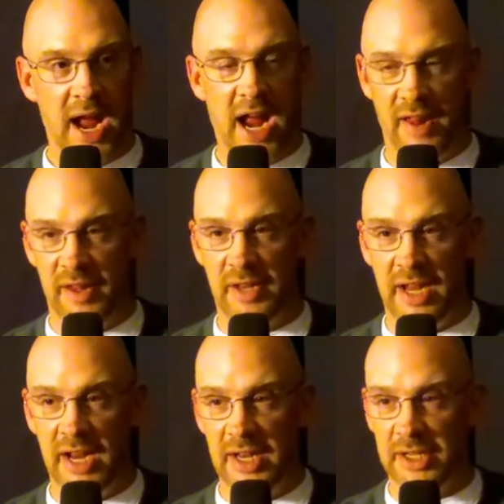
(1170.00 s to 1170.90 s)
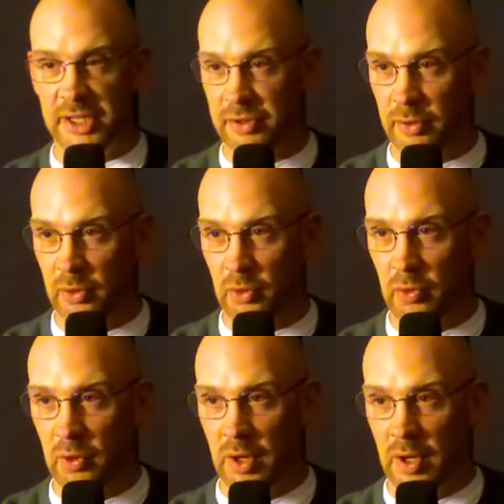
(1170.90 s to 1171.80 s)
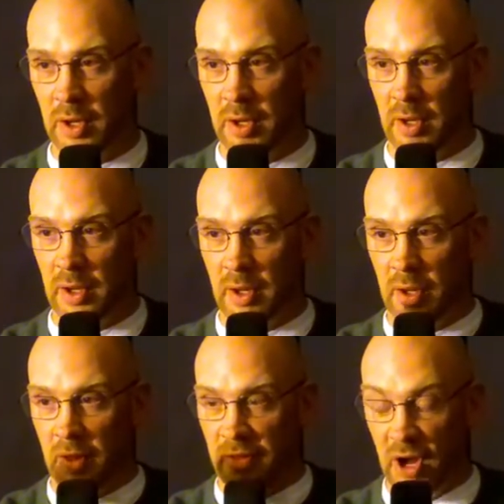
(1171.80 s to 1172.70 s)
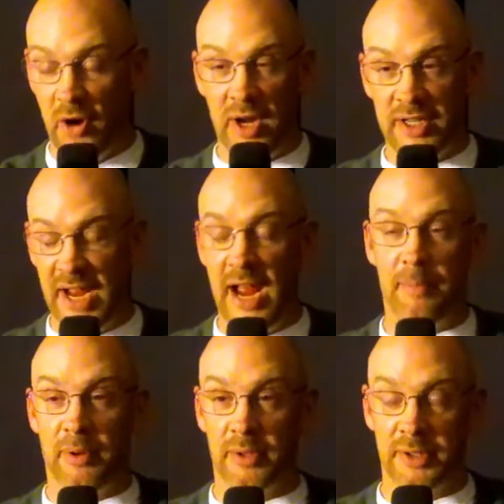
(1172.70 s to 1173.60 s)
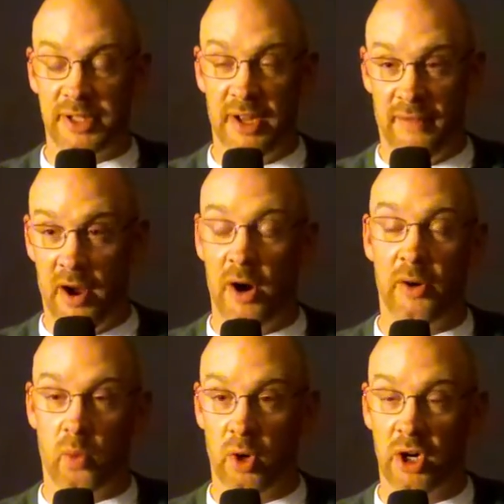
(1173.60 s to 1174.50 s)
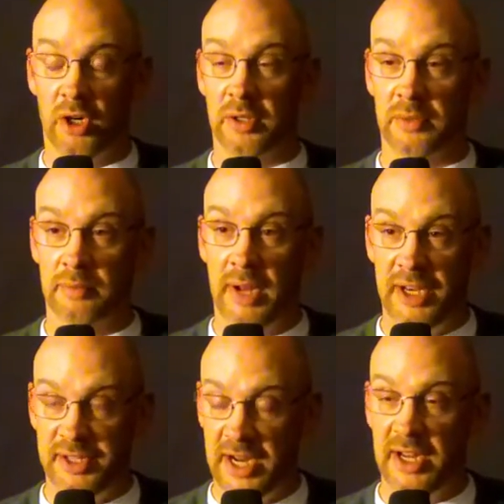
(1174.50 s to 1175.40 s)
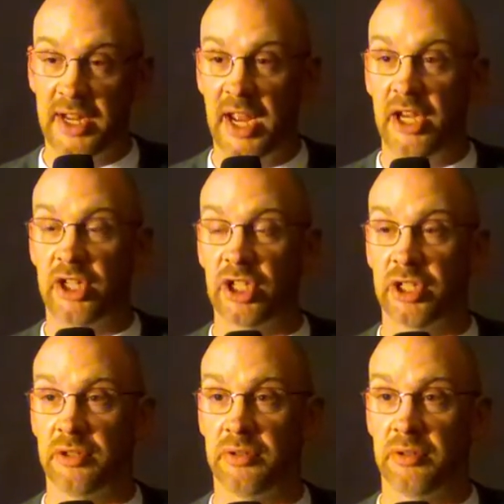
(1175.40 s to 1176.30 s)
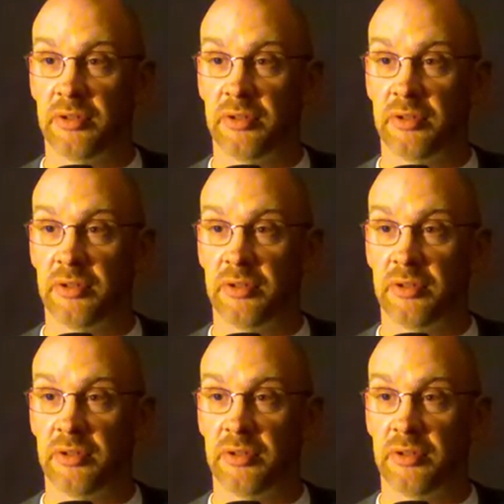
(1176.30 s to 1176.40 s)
And it is through their examples of hard work and dedication